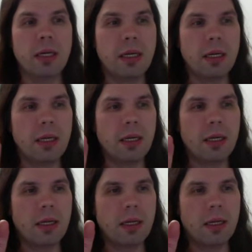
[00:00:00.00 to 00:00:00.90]

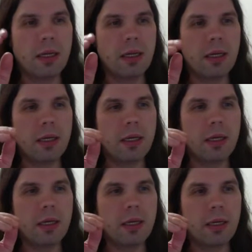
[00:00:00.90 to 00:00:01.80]

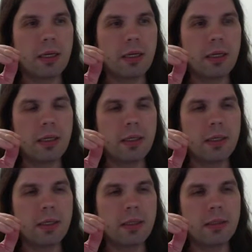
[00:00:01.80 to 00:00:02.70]

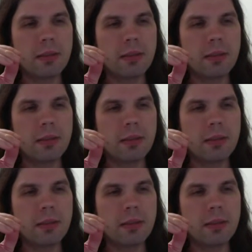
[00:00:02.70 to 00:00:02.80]
No one is speaking in this clip.